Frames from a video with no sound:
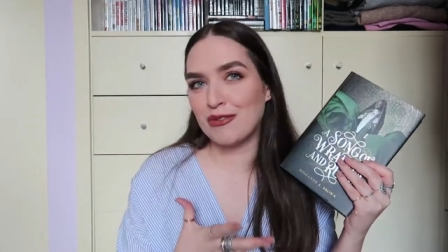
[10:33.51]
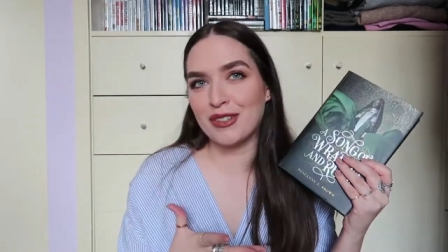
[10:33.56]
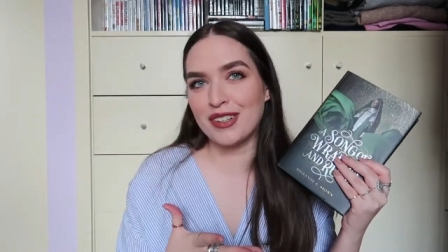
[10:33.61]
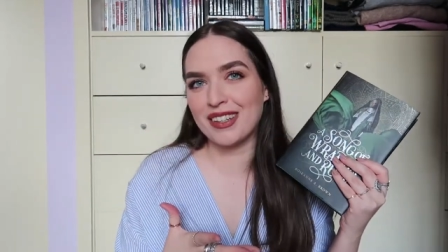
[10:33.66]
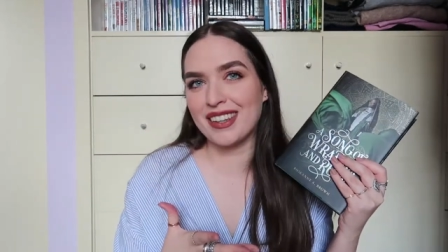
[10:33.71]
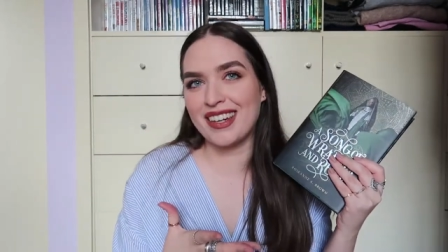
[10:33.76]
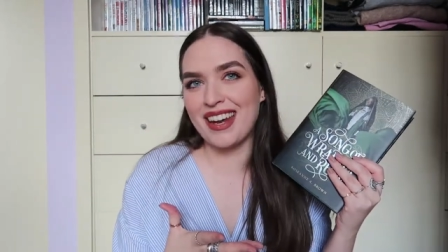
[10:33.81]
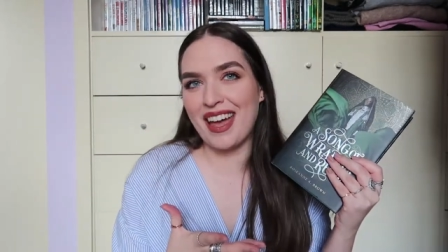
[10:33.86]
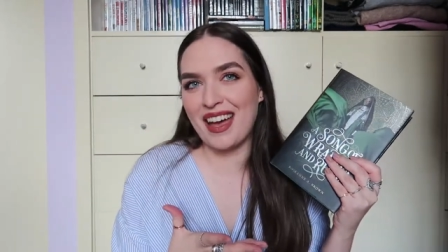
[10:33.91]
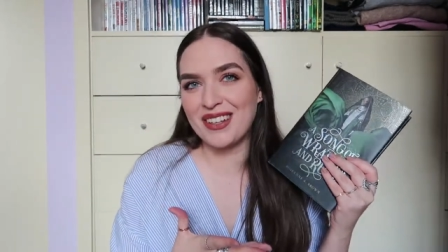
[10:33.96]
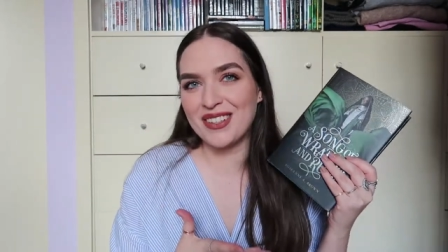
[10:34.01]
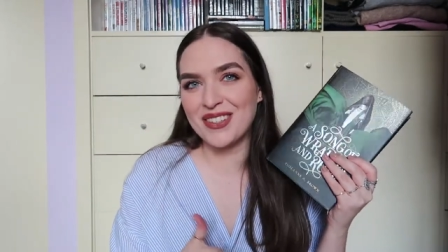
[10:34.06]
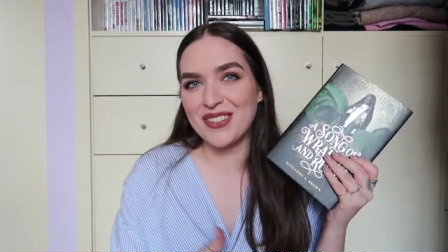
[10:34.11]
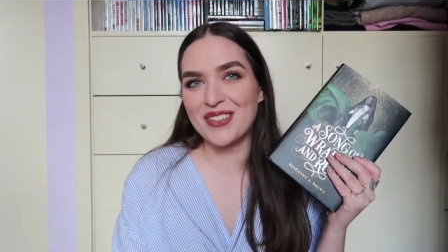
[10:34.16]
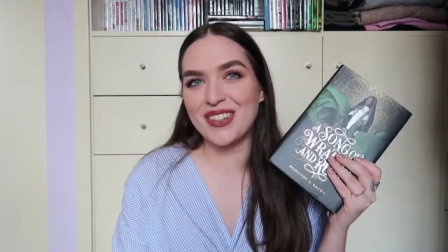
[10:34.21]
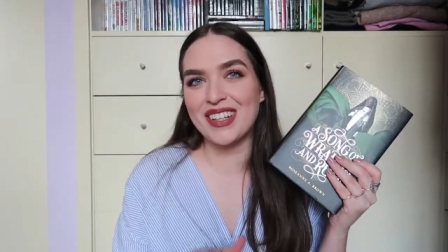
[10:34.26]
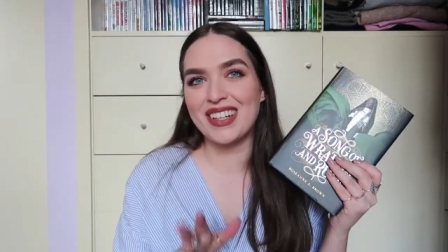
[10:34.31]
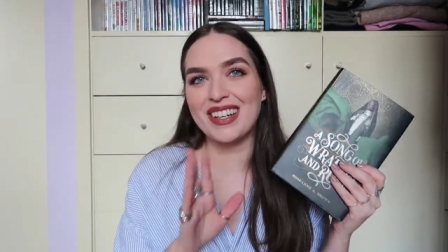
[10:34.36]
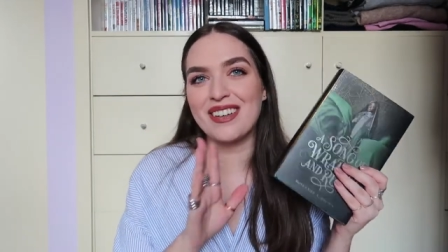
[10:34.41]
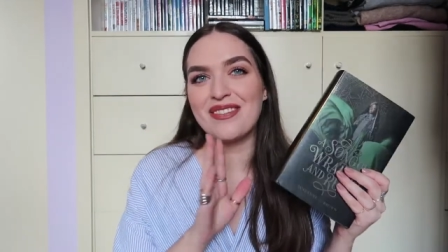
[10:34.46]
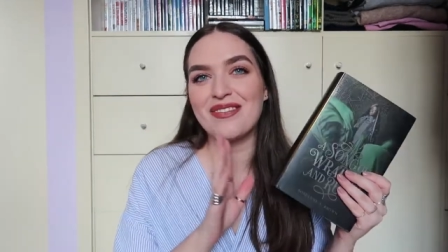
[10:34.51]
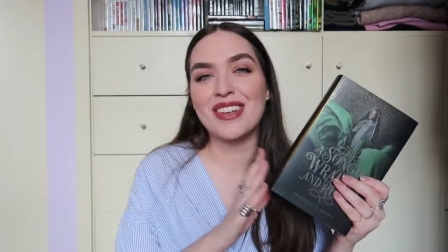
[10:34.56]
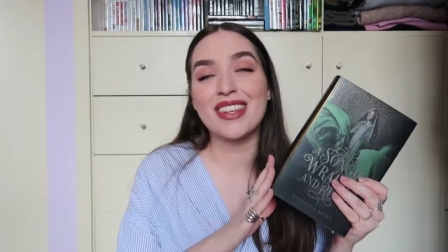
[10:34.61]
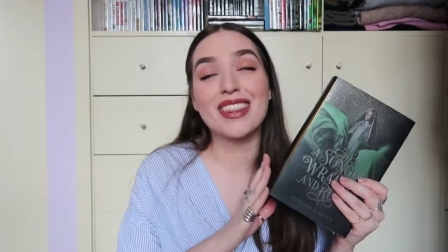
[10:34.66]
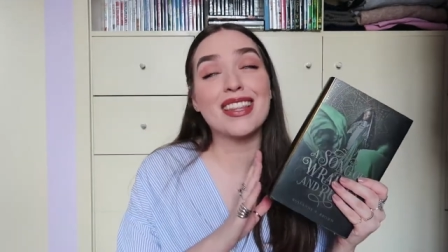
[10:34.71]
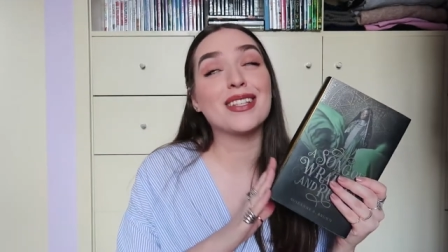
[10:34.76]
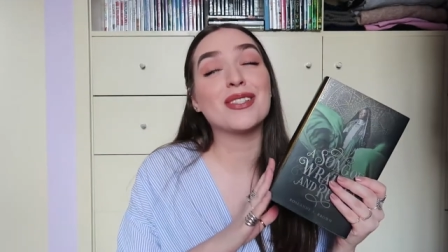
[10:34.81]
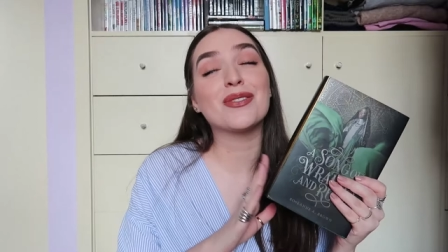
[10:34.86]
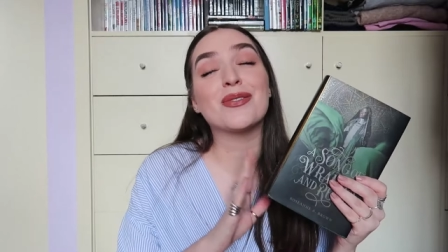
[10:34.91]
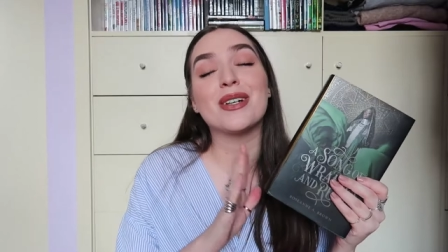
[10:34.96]
for the next one.
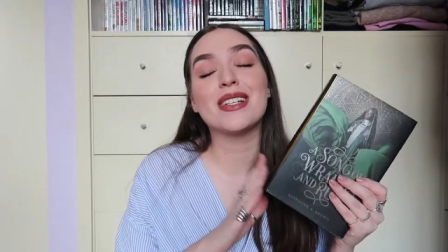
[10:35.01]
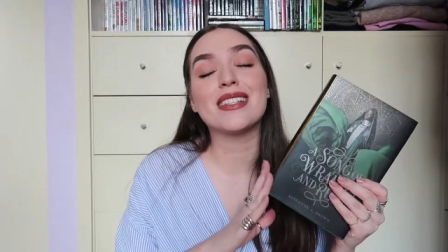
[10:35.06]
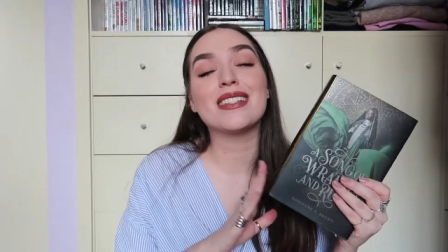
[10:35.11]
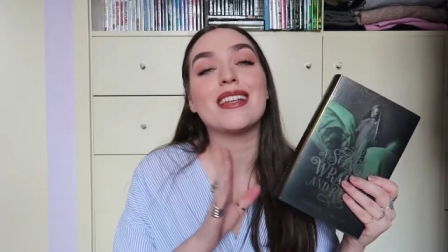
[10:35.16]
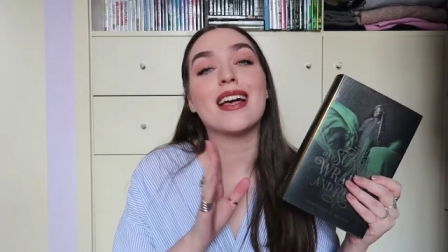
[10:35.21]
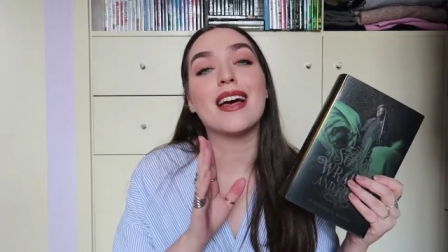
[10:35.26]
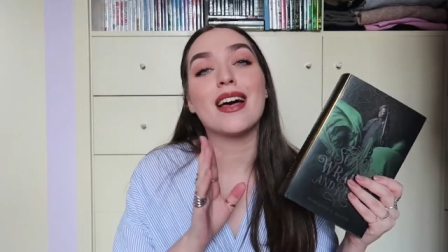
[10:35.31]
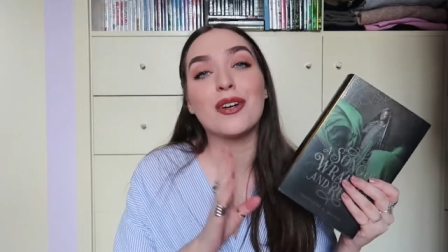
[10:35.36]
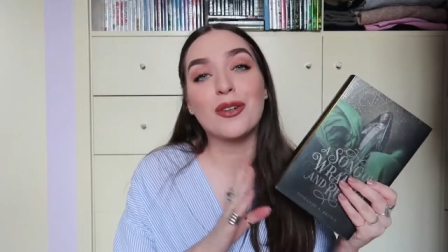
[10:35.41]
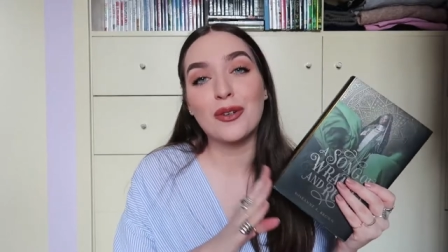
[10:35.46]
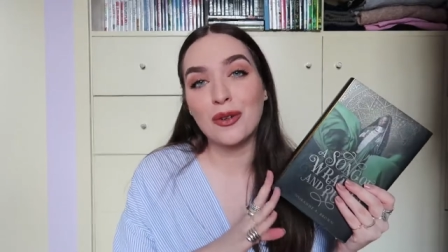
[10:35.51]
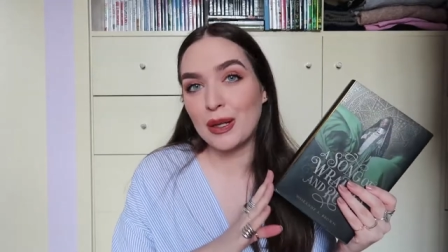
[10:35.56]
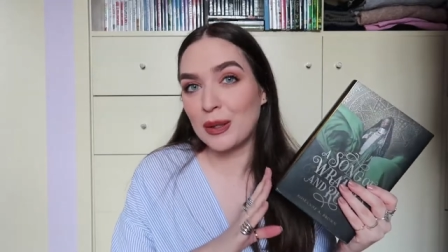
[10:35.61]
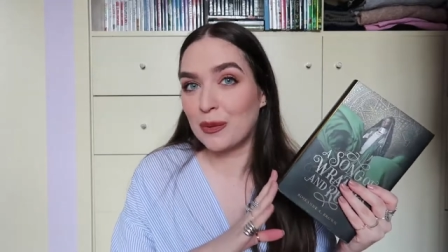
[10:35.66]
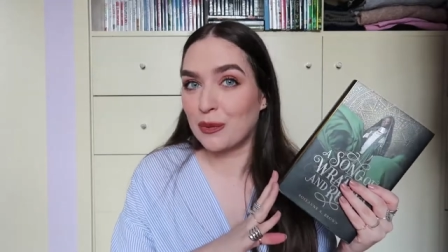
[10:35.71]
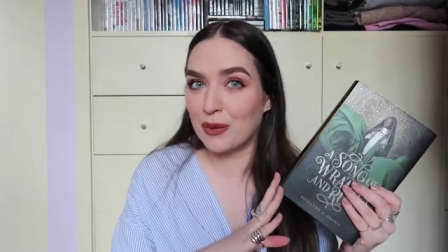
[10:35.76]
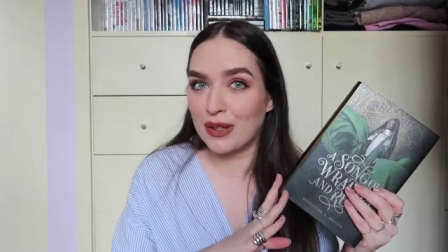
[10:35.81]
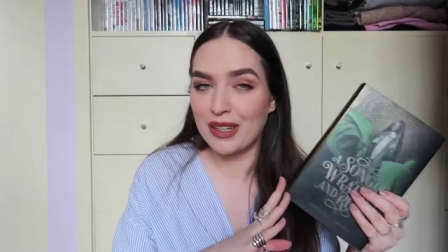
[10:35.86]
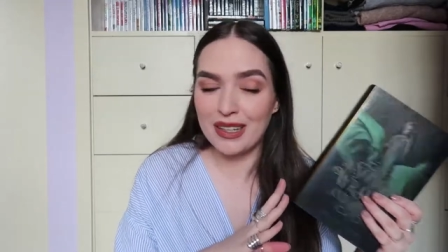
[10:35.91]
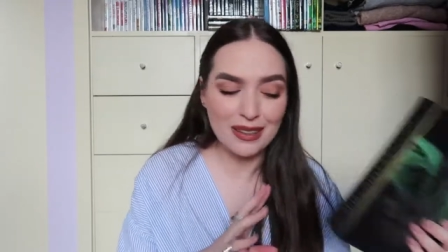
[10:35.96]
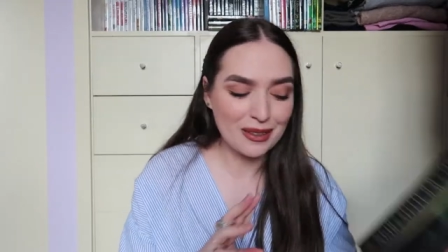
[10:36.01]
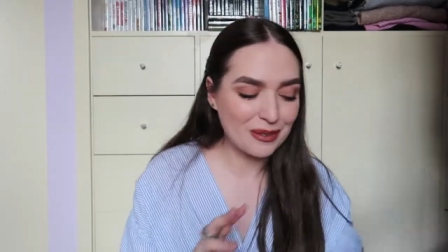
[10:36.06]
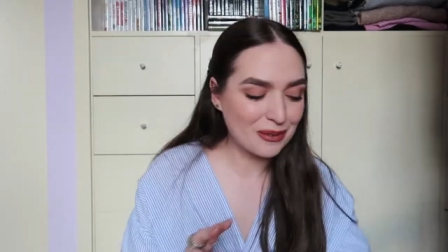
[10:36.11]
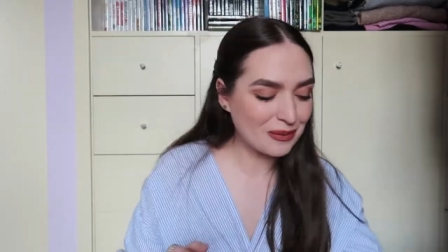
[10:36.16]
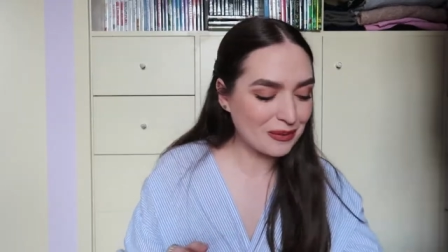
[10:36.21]
But this was a great read.